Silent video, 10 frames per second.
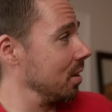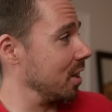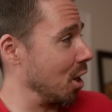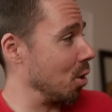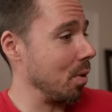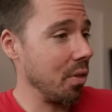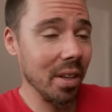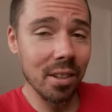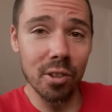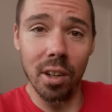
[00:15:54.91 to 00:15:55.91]
Terrible
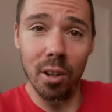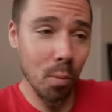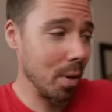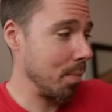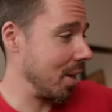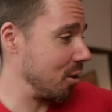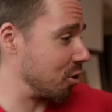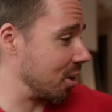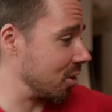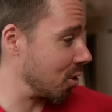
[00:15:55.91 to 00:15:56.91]
things that nobody
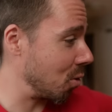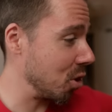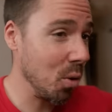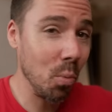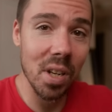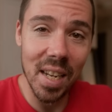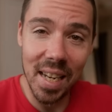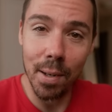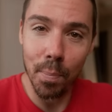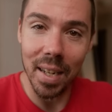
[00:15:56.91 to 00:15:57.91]
mentioned. So you
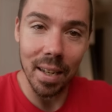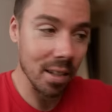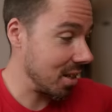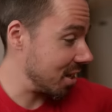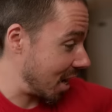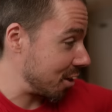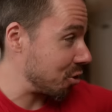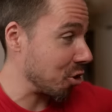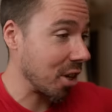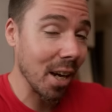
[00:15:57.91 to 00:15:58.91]
need me to
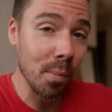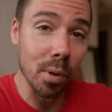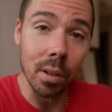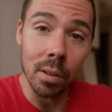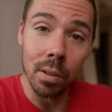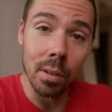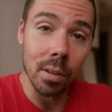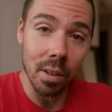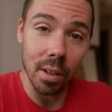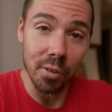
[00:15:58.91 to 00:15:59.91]
test your camera
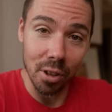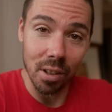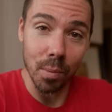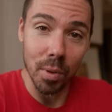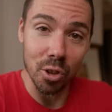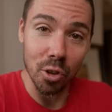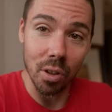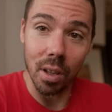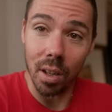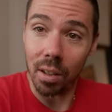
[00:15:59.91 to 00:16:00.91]
if you're going to be
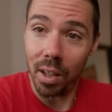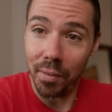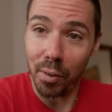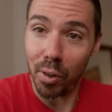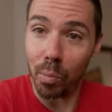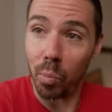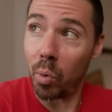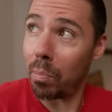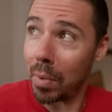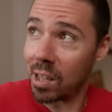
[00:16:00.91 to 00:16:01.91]
shooting in a living room
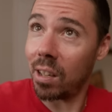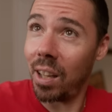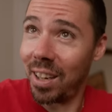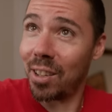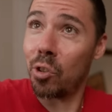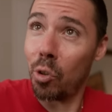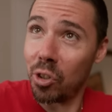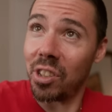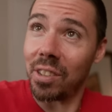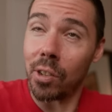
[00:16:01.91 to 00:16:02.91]
with mixed lighting
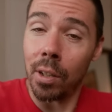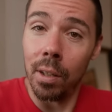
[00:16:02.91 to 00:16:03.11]
sources